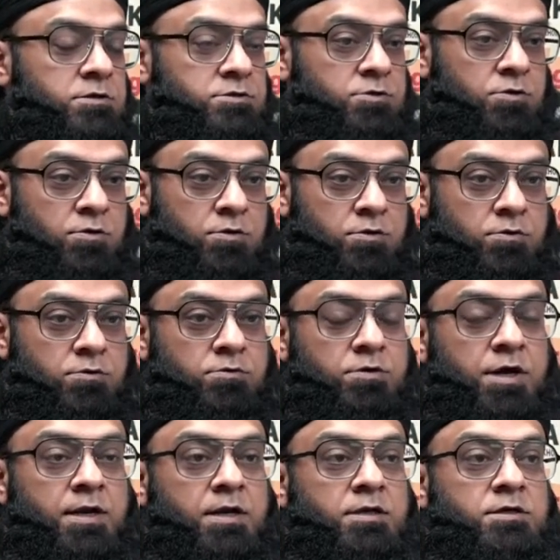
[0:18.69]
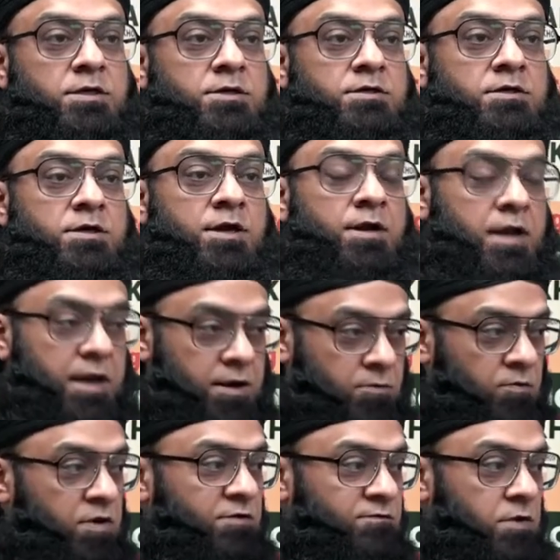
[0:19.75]
So it is indeed
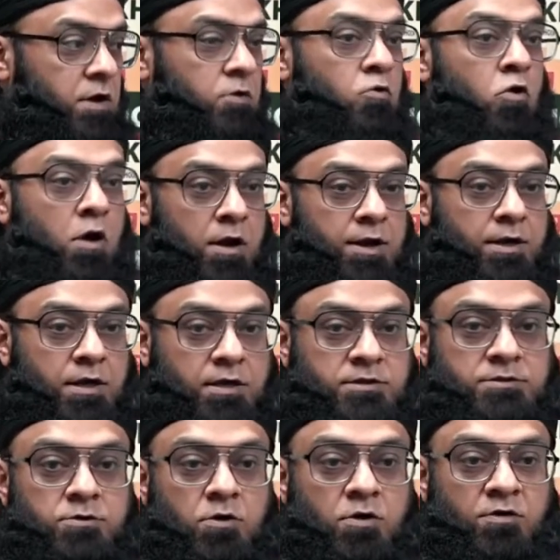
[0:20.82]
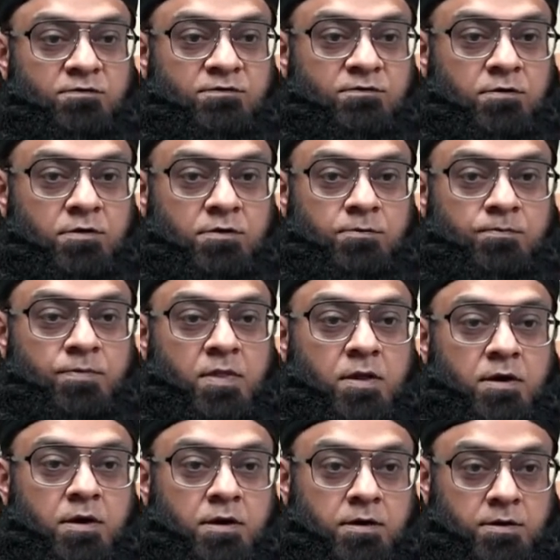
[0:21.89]
one of the qualities of uh,
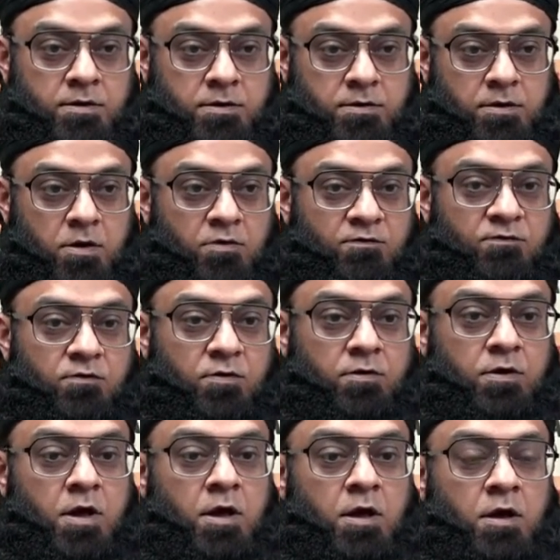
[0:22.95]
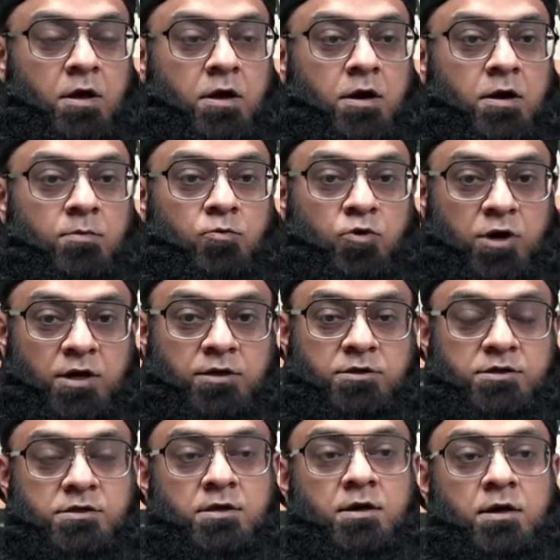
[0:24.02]
uh of uh, uh
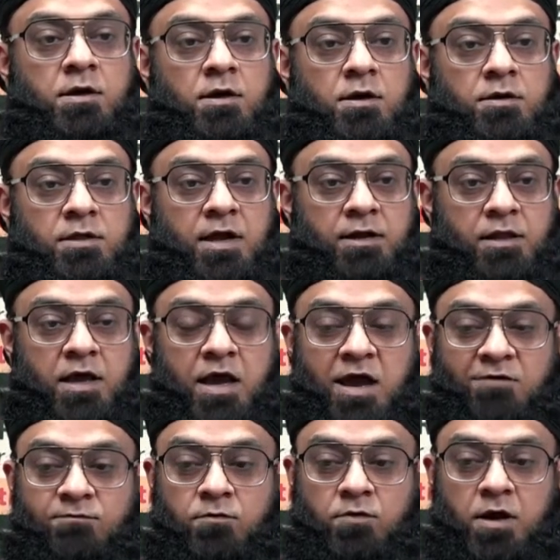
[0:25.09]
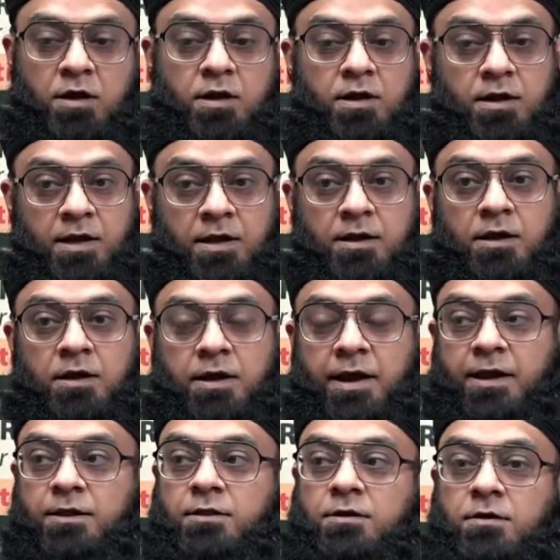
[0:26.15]
murids uh, that they have to
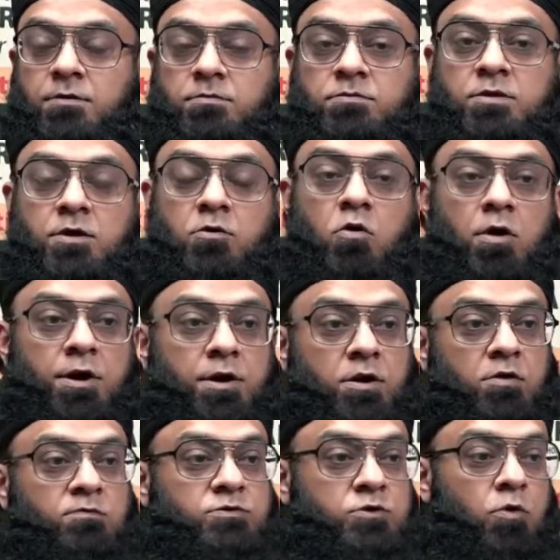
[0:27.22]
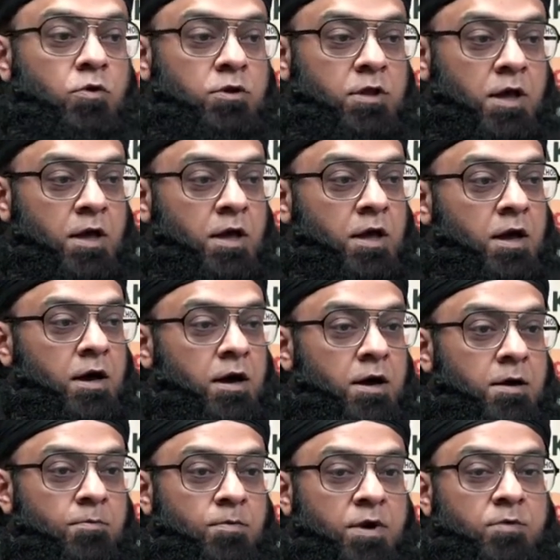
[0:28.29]
inculcate the, the quality of zuhud.
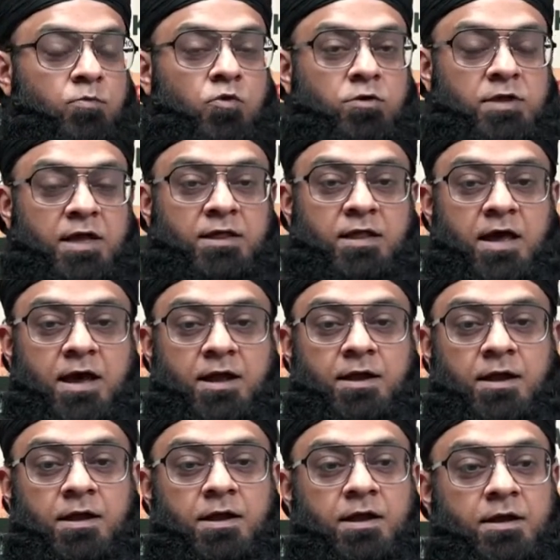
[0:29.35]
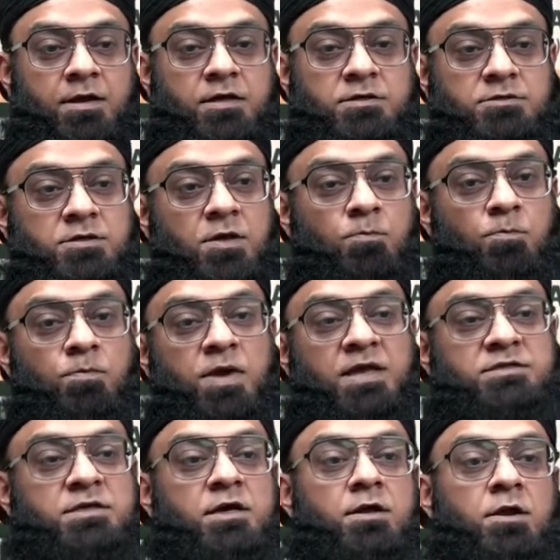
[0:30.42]
Uh, but more than that, it is the
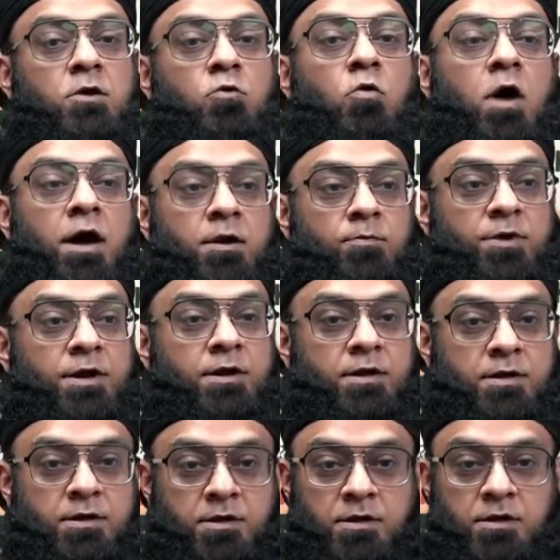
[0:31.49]
basic requirement